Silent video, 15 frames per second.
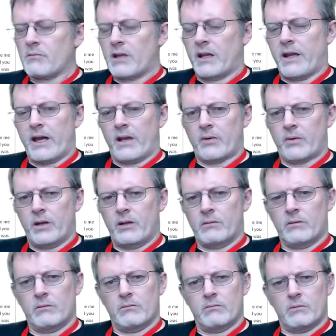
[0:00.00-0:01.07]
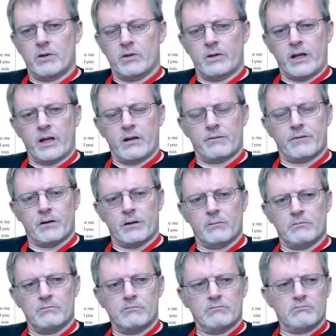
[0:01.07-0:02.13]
gathering your data from,